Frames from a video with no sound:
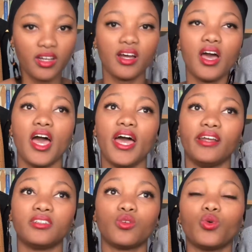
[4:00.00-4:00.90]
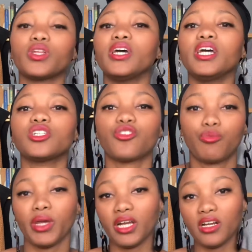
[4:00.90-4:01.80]
and with a hint of
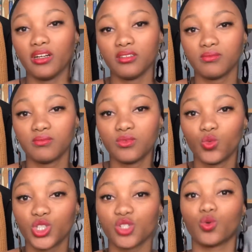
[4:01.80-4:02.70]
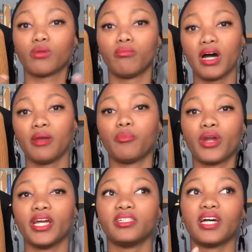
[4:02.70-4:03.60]
pink, which is what my
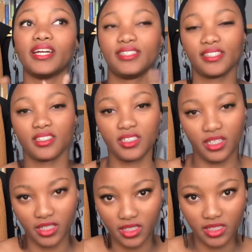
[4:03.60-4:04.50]
brand identity is. It's